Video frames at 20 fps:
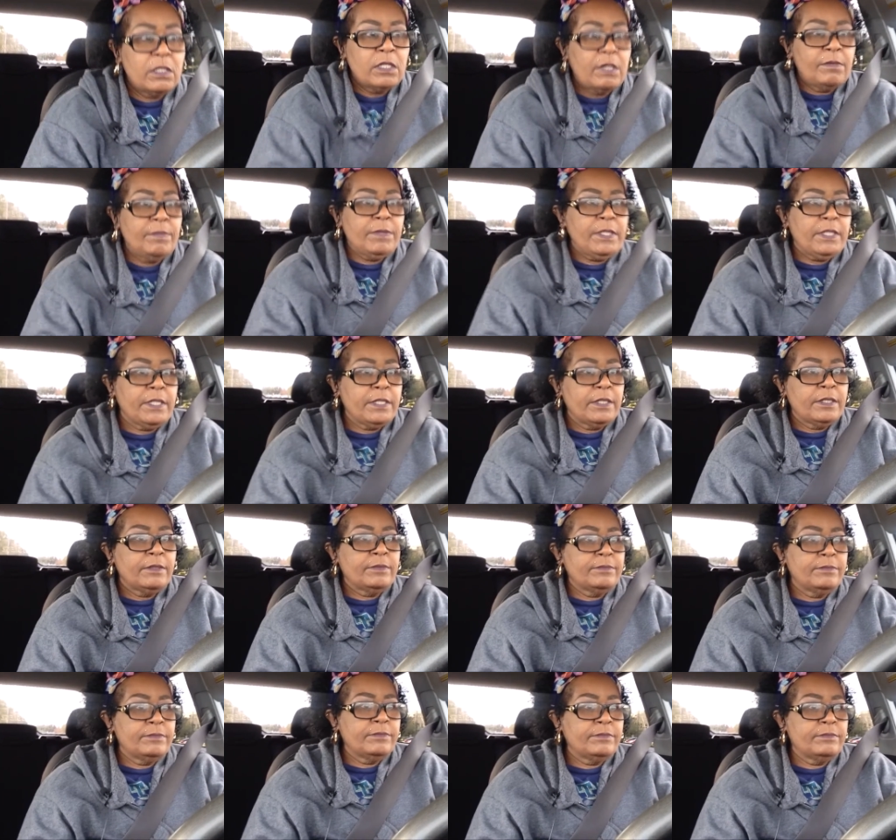let me
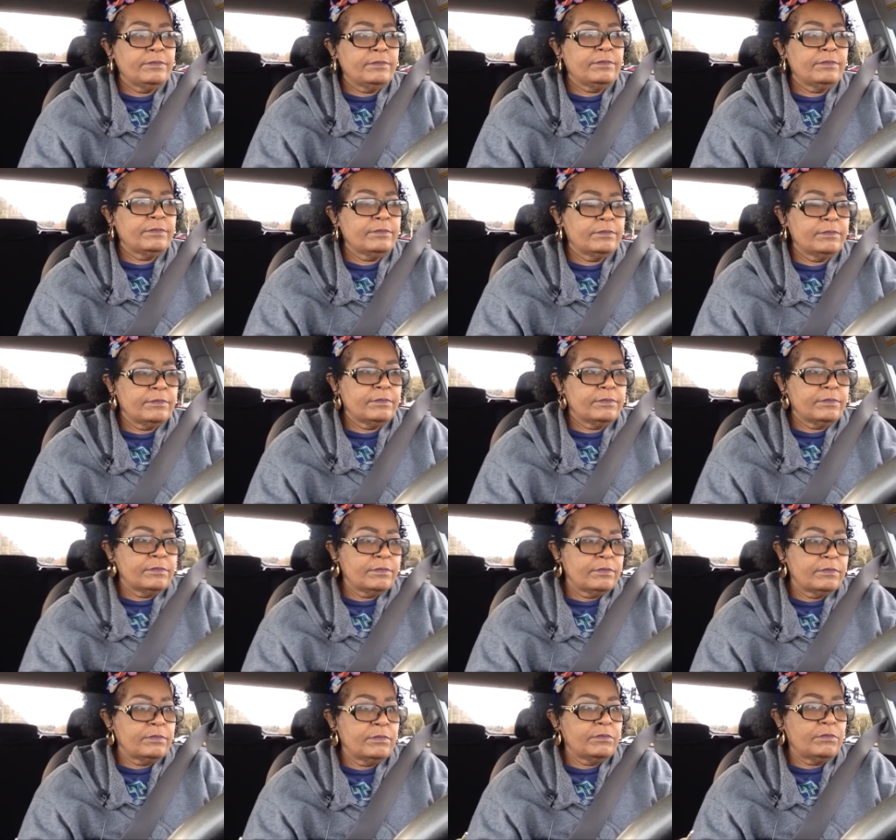
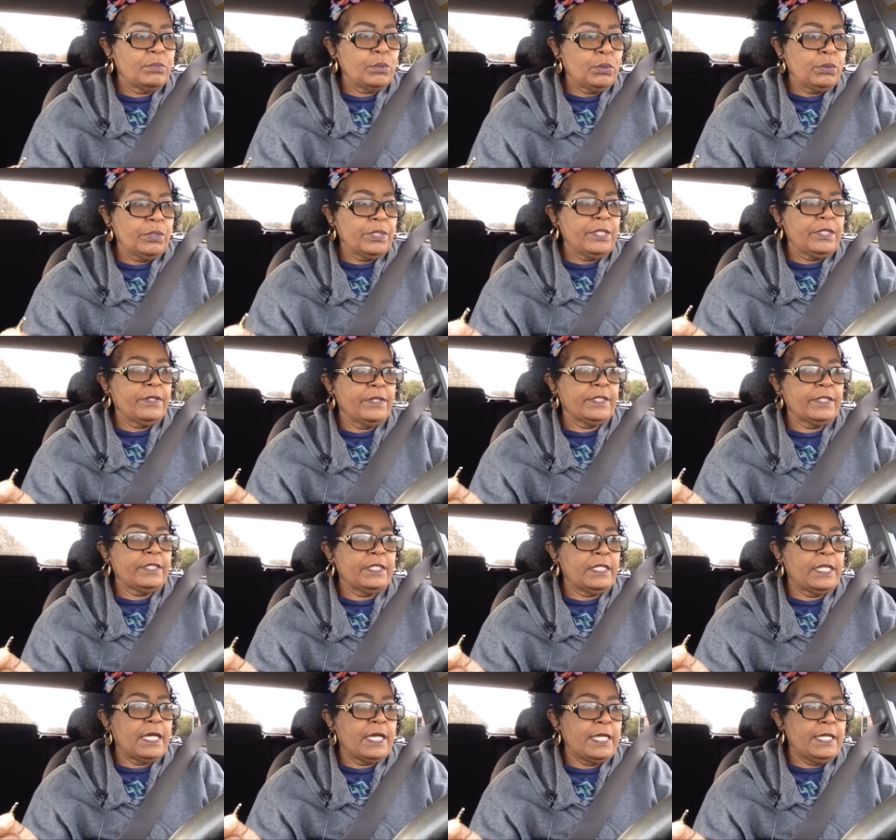um pull here at
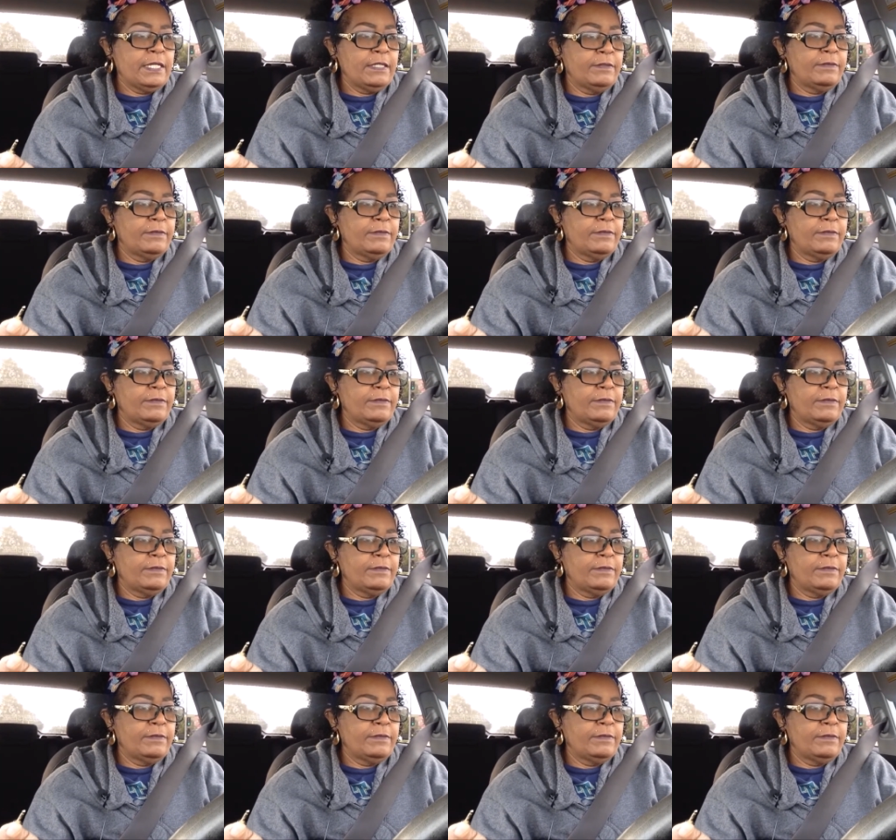the light